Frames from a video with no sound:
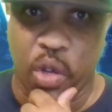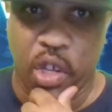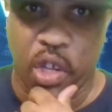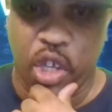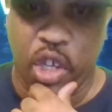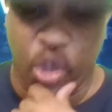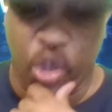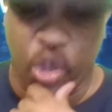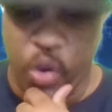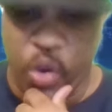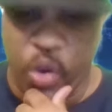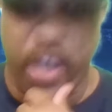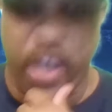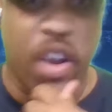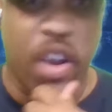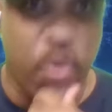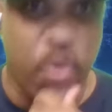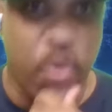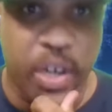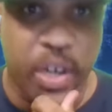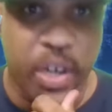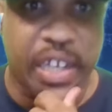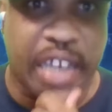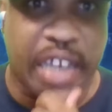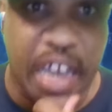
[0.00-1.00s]
You here with
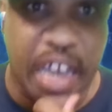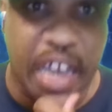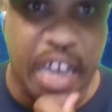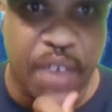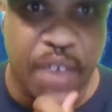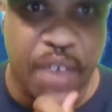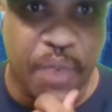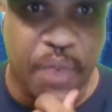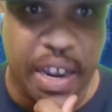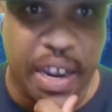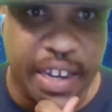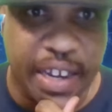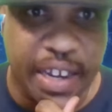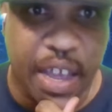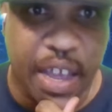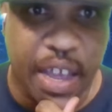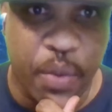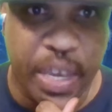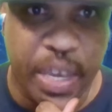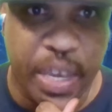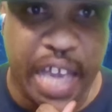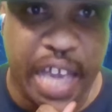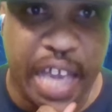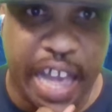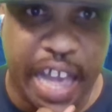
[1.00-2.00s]
a gun right now? We
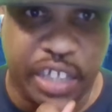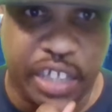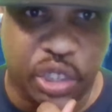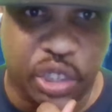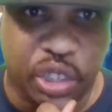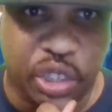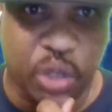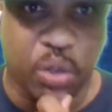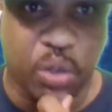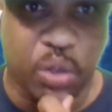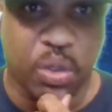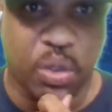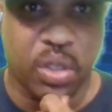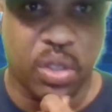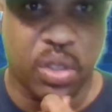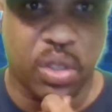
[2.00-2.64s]
got you.